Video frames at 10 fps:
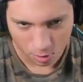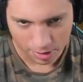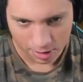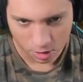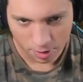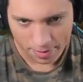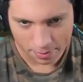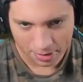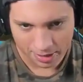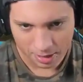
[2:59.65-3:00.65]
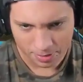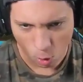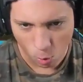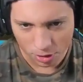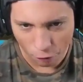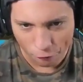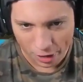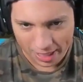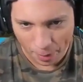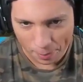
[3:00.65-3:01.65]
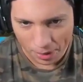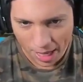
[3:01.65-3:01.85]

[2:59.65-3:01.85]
Oh my goodness. Okay, we have to play size. Play size. Oh, what the fuck am I